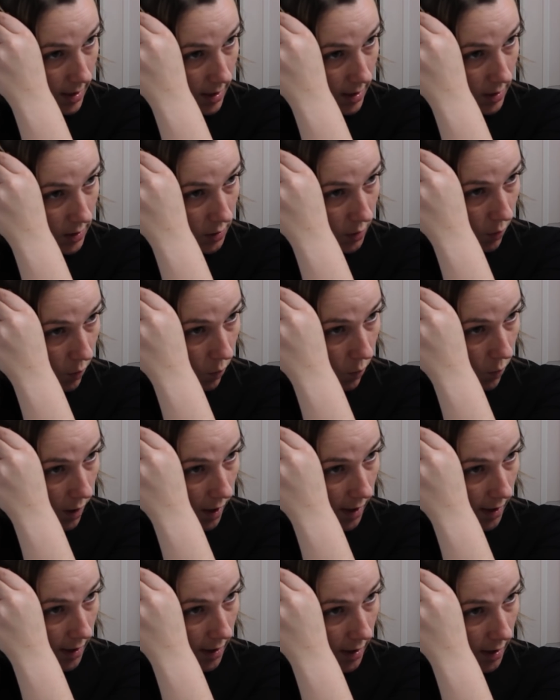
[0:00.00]
into
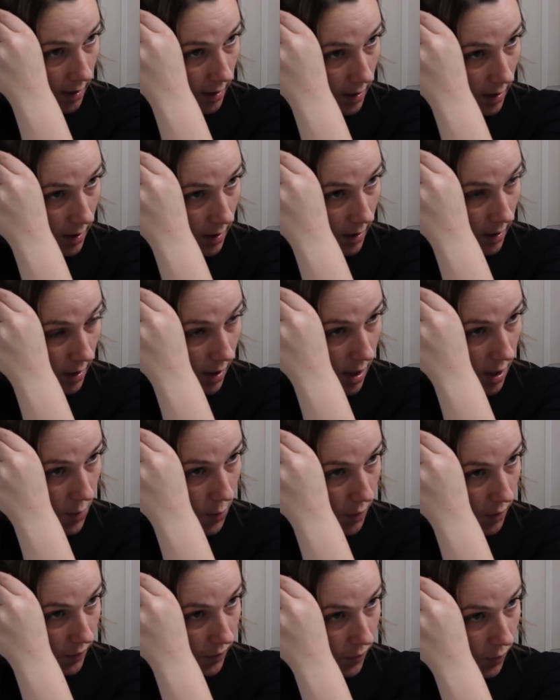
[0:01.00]
one
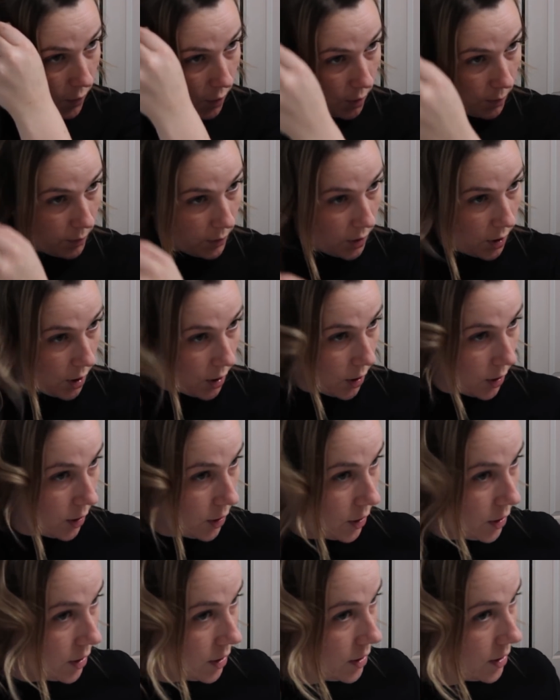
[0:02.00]
uniform
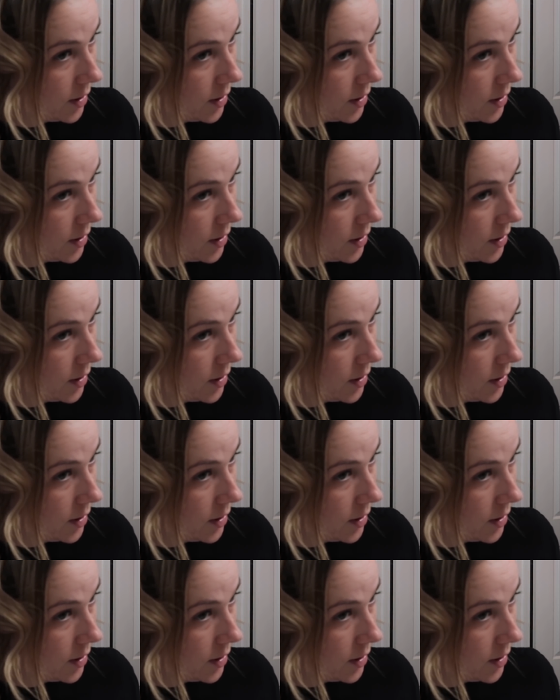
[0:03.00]
curl.